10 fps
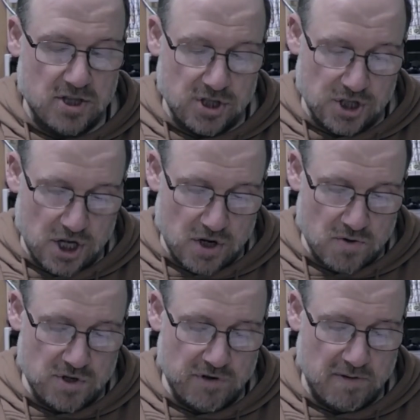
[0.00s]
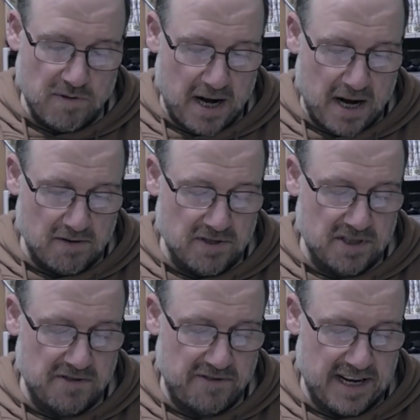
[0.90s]
Choose your opponent's
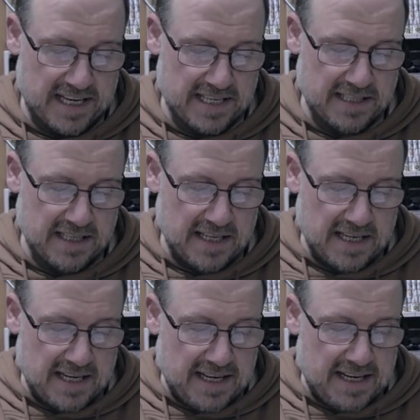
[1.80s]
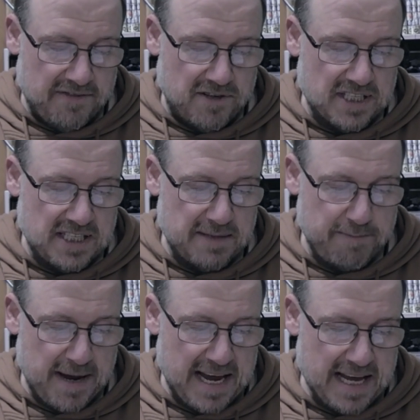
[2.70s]
fate. If I
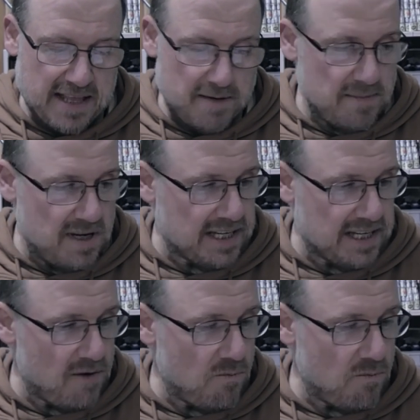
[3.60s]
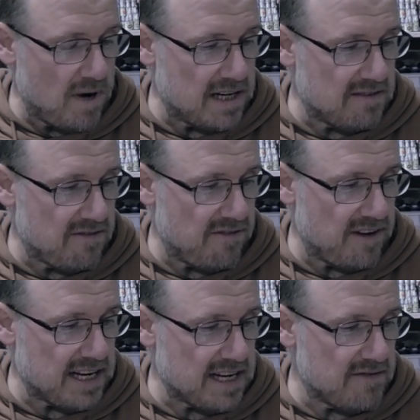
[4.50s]
spare them, I get one
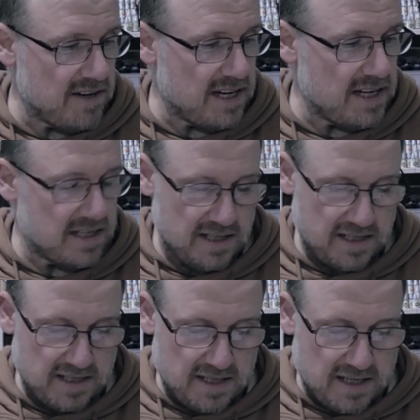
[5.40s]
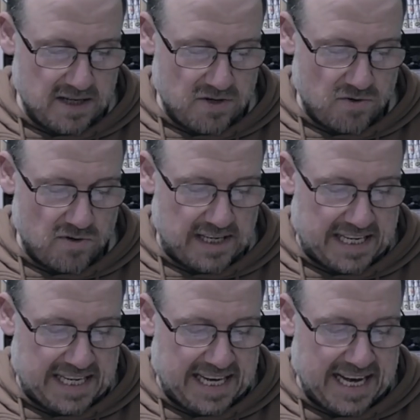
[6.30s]
favour. Or I
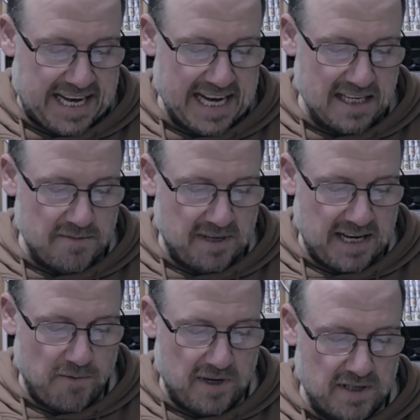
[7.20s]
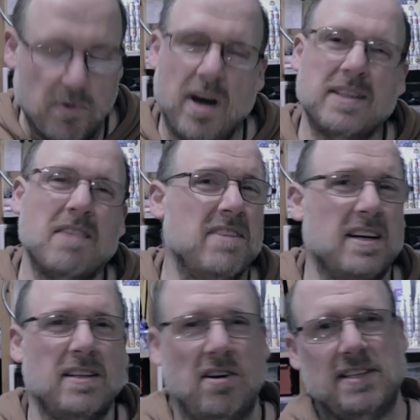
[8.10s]
can kill them and get one... Well, I don't think I
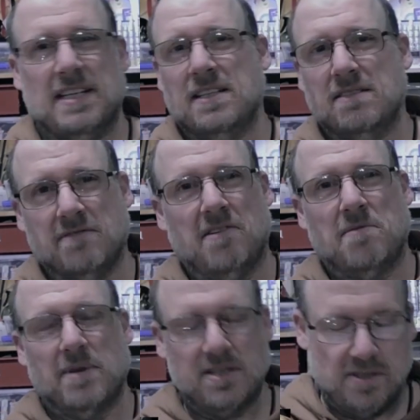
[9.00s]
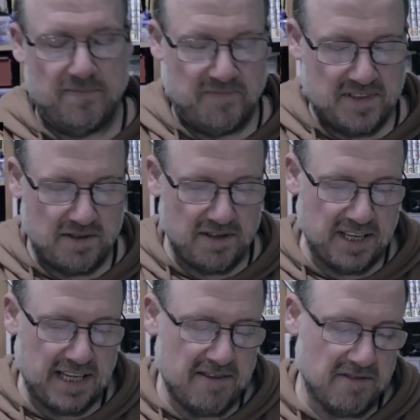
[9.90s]
like Duncan very much. So I
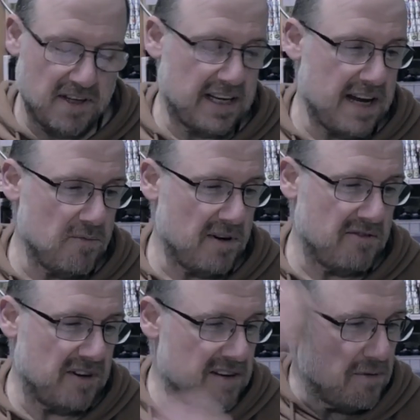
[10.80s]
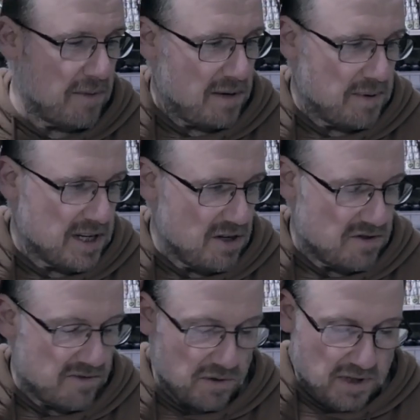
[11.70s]
think even though getting one favour might be
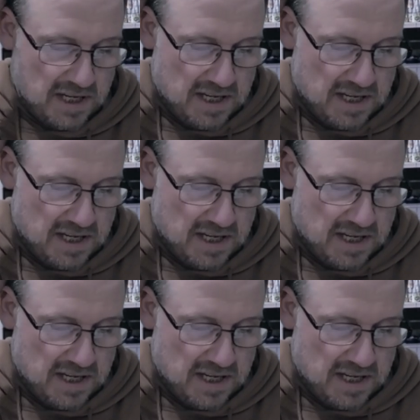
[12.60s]
useful,